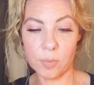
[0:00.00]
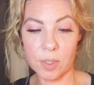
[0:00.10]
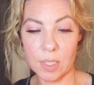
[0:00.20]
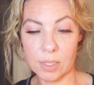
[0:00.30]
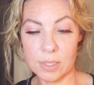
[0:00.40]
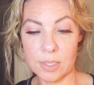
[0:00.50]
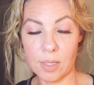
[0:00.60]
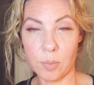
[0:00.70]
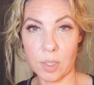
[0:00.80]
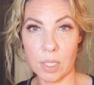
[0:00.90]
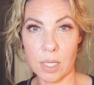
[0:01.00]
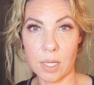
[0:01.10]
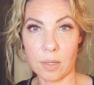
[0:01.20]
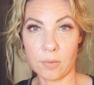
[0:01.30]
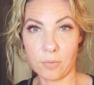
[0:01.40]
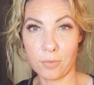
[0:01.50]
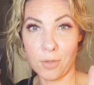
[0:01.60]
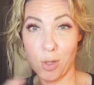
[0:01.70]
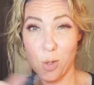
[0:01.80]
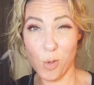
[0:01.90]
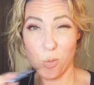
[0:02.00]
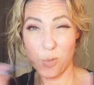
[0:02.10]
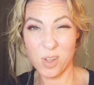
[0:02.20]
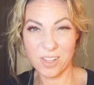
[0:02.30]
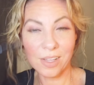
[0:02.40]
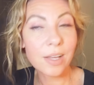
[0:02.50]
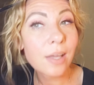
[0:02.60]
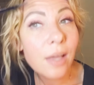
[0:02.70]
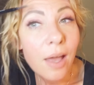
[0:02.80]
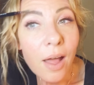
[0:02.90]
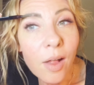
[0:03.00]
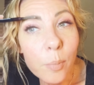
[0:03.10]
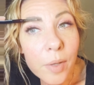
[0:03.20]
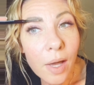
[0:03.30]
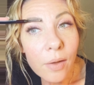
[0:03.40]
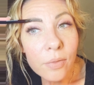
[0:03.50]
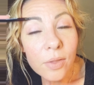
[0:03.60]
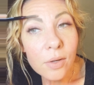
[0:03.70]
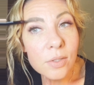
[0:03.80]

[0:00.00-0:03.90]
The next step I have will help you out there.